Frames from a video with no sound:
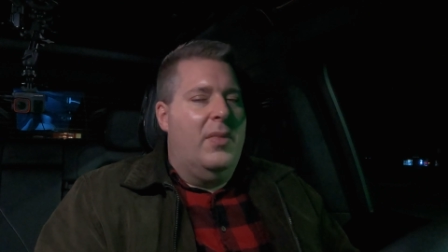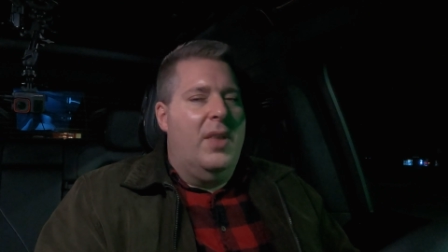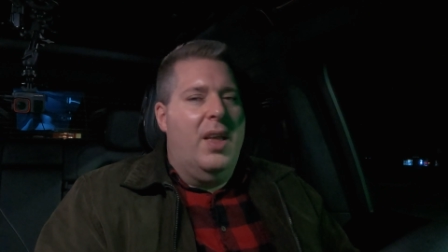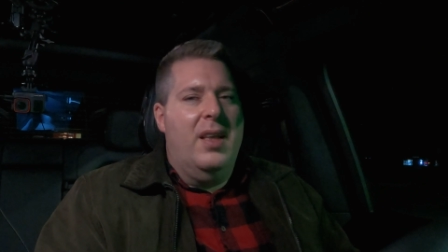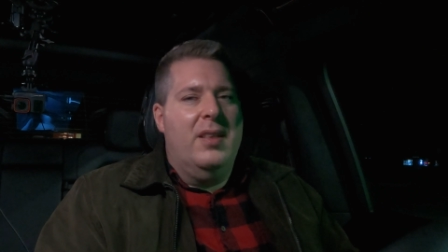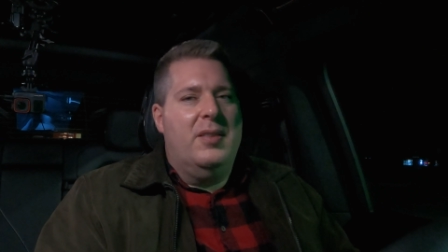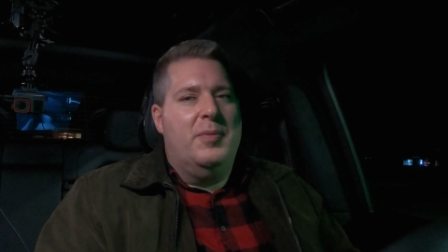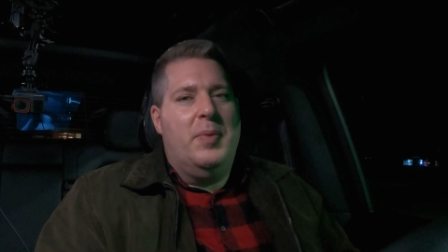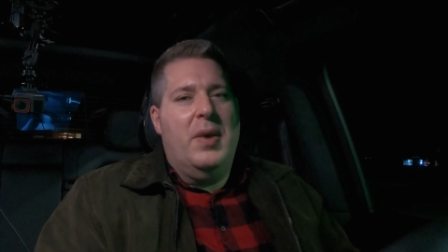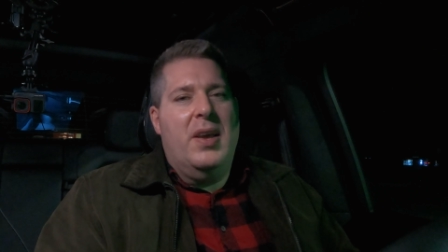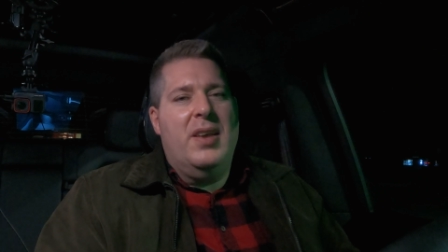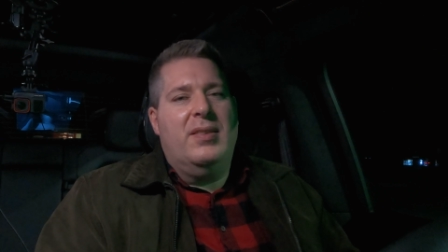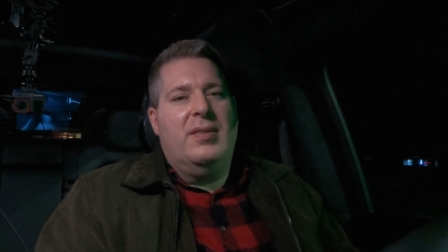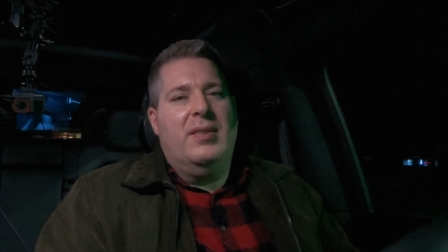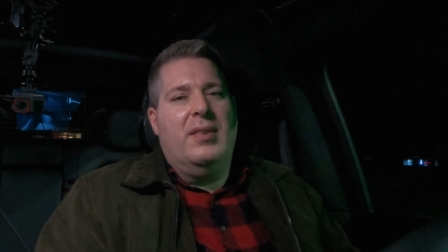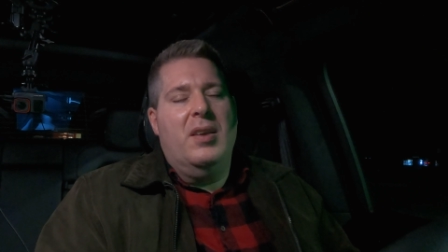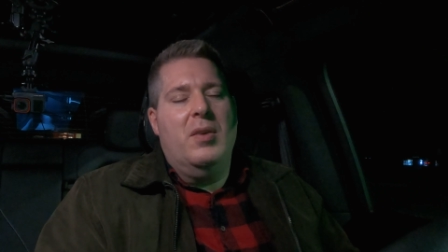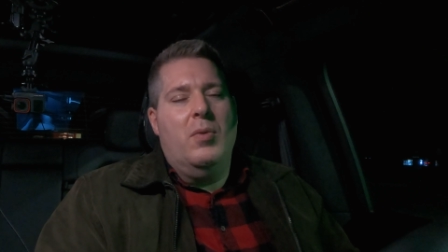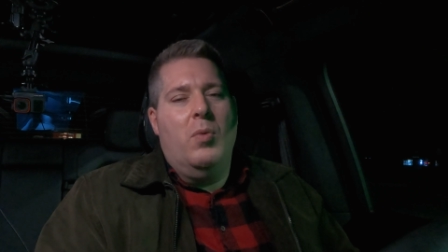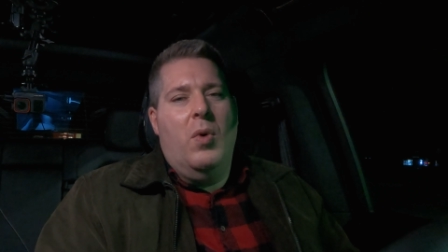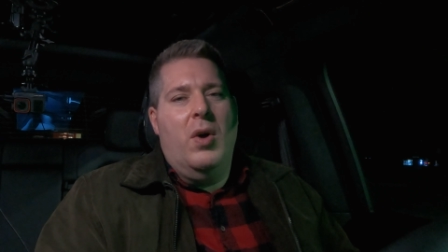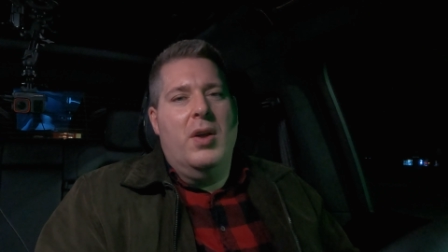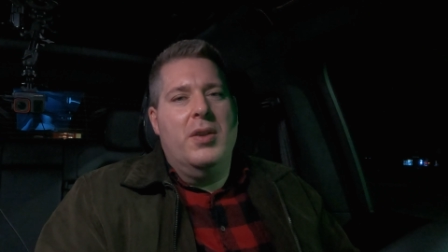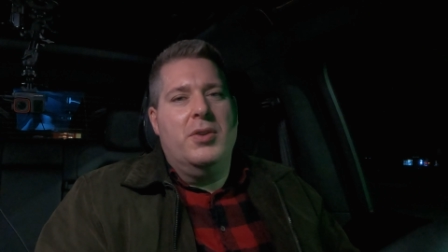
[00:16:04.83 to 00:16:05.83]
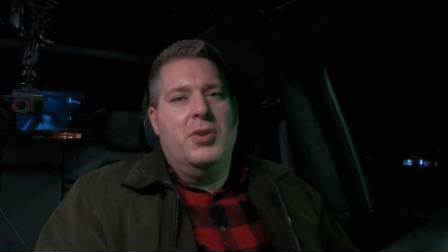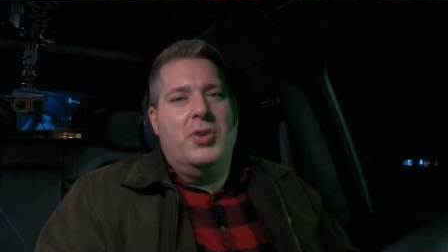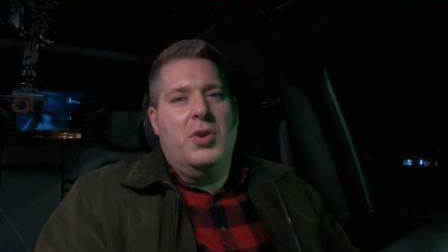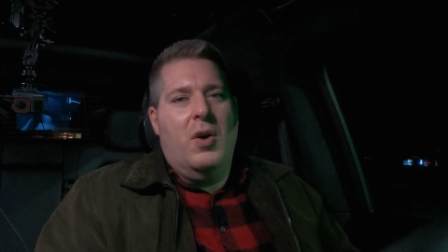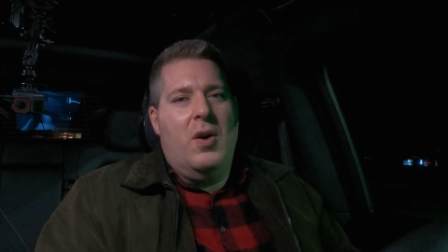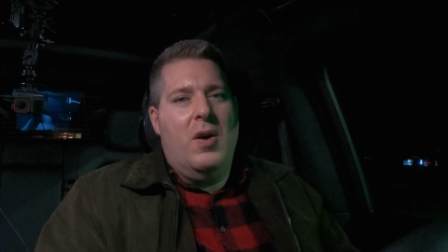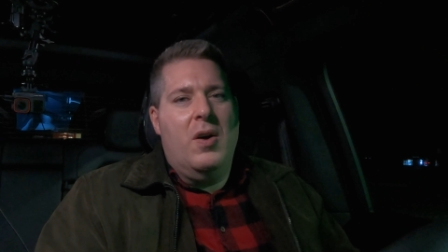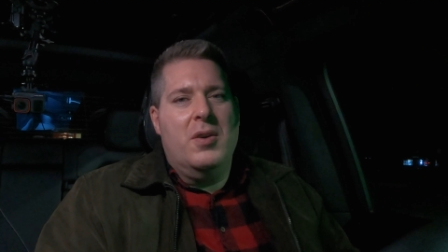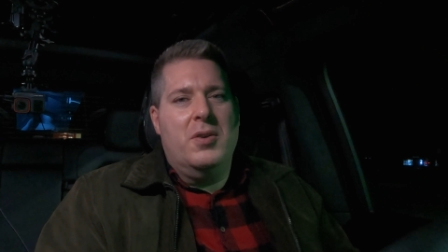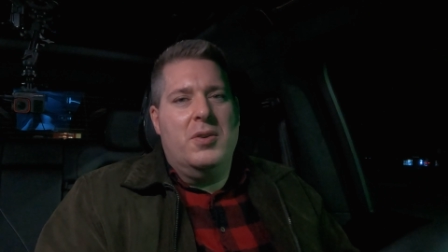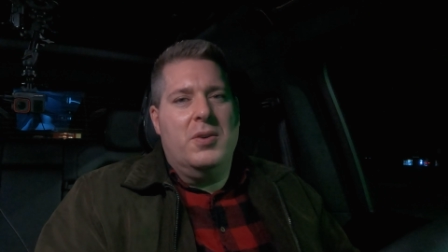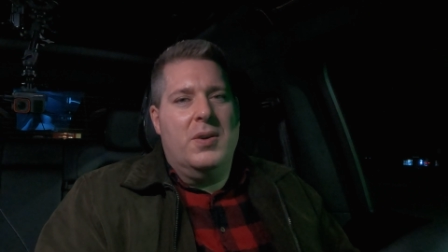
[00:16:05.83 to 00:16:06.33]
It's basically one
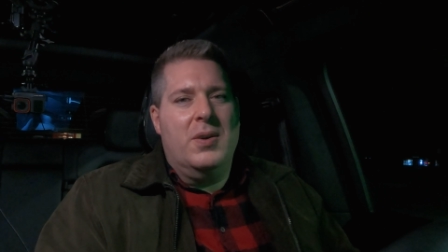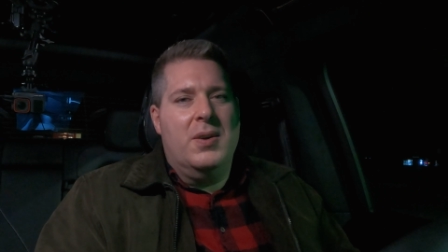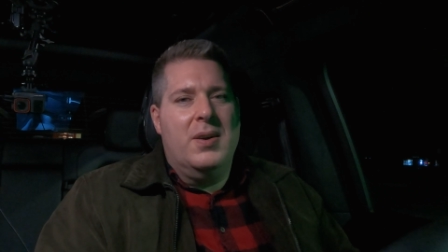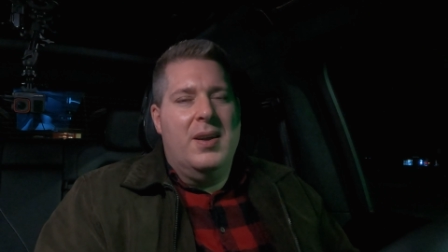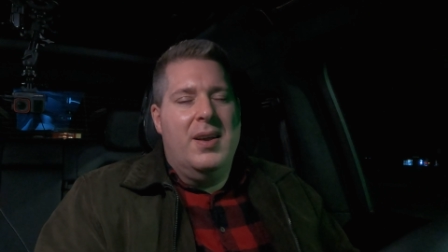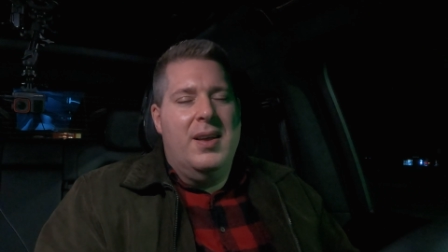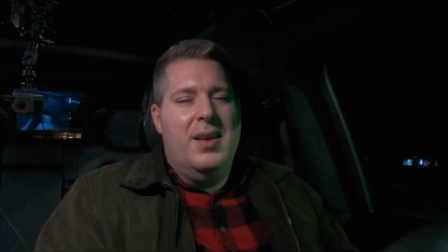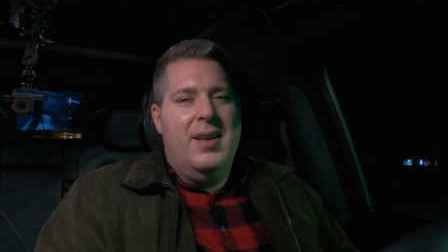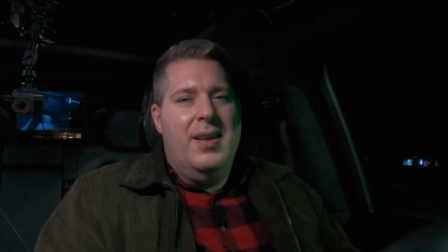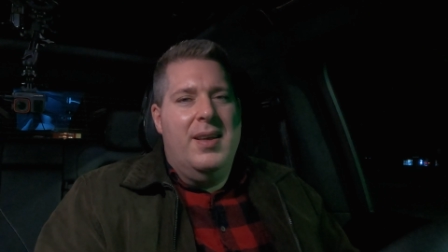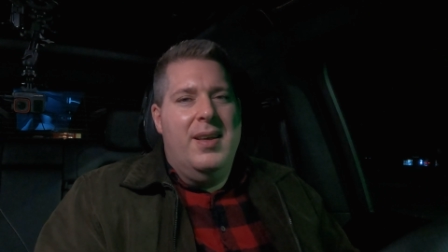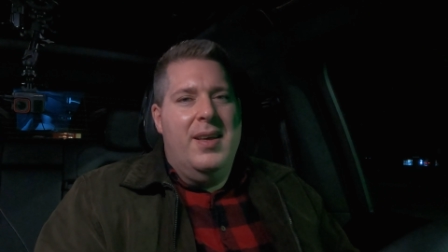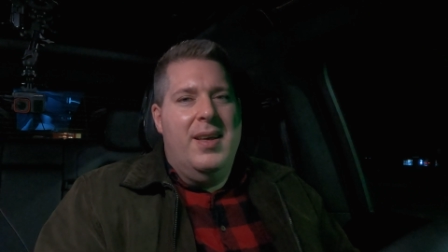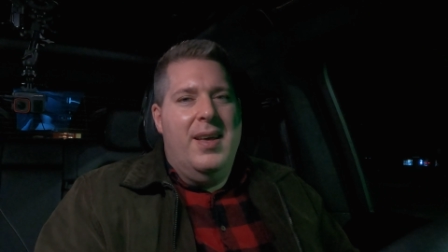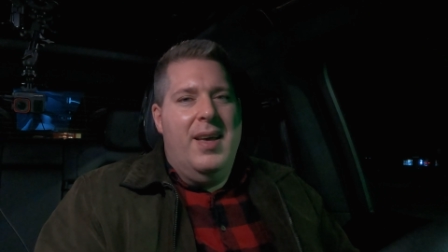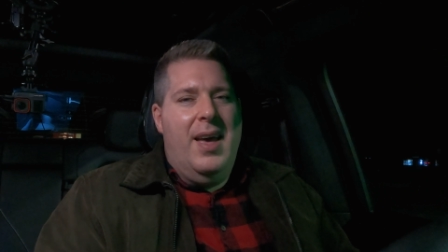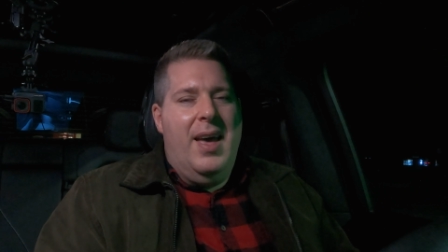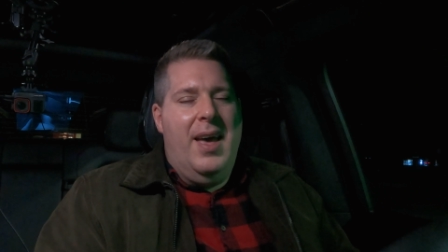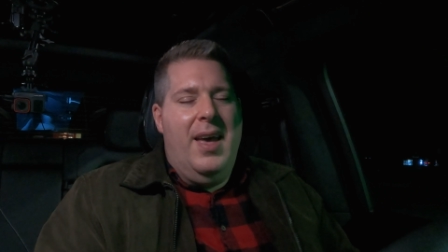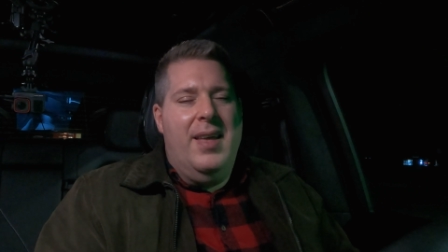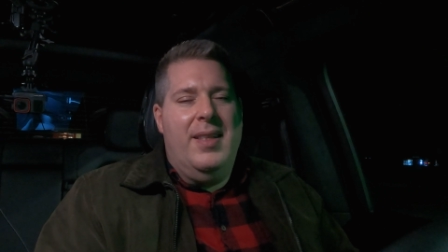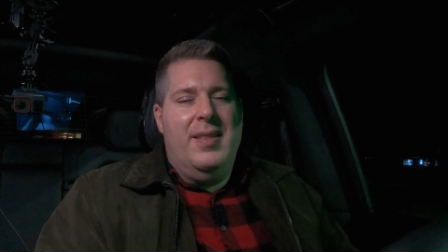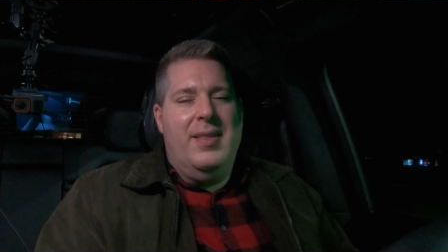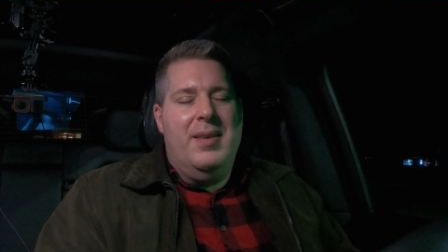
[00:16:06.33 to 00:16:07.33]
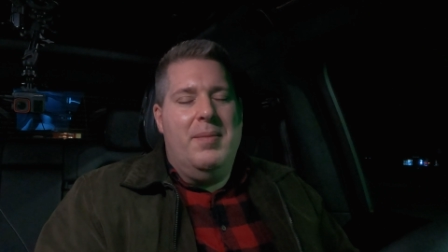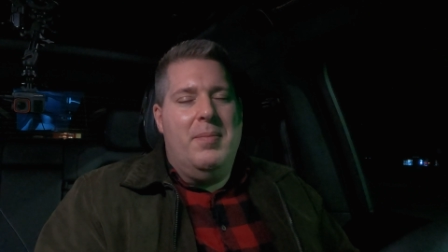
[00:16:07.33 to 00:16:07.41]
charger, and